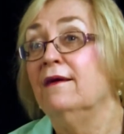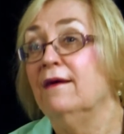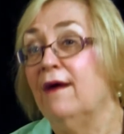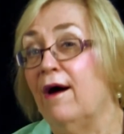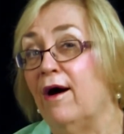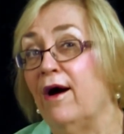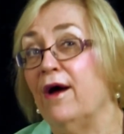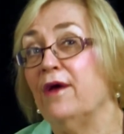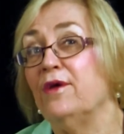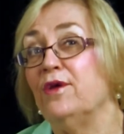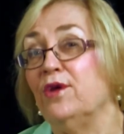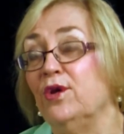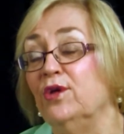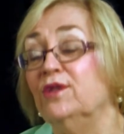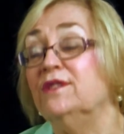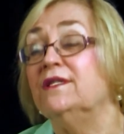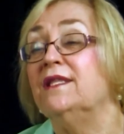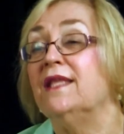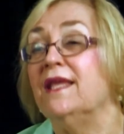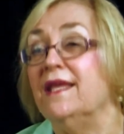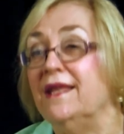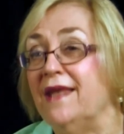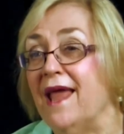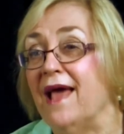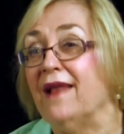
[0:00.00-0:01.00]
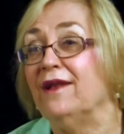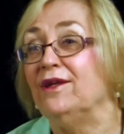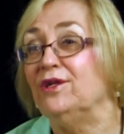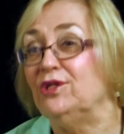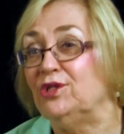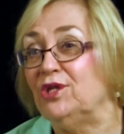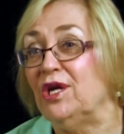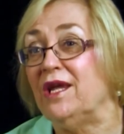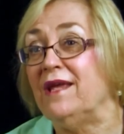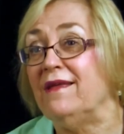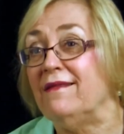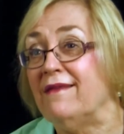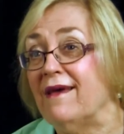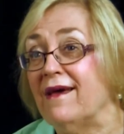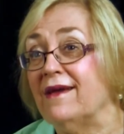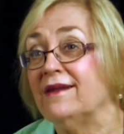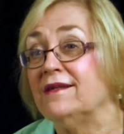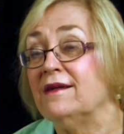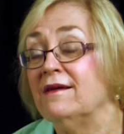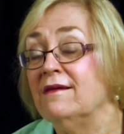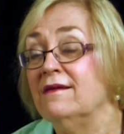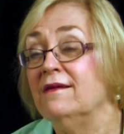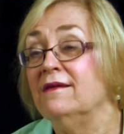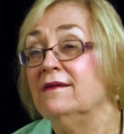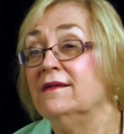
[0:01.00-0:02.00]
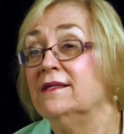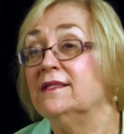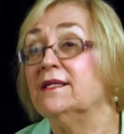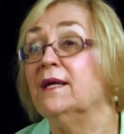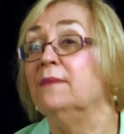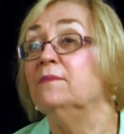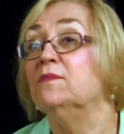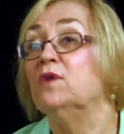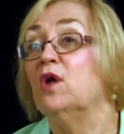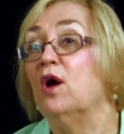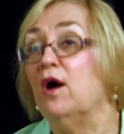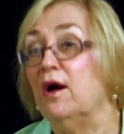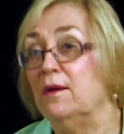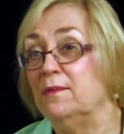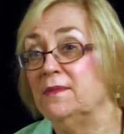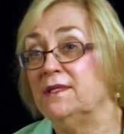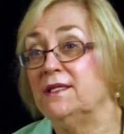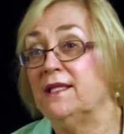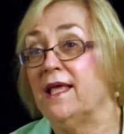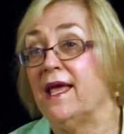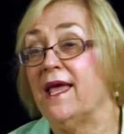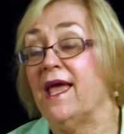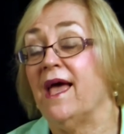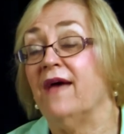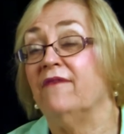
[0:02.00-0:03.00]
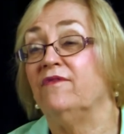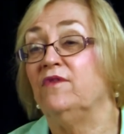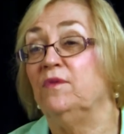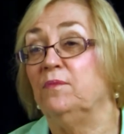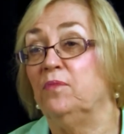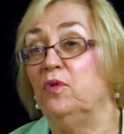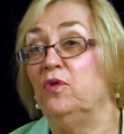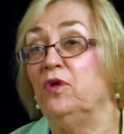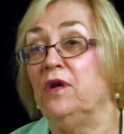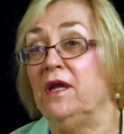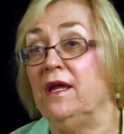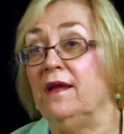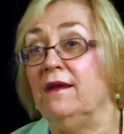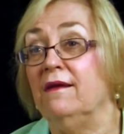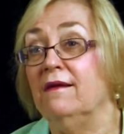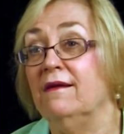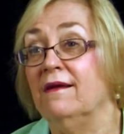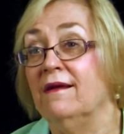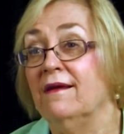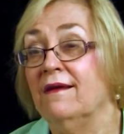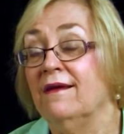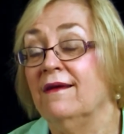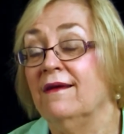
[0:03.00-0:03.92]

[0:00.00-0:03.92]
I use the analogy that sometimes they have to put in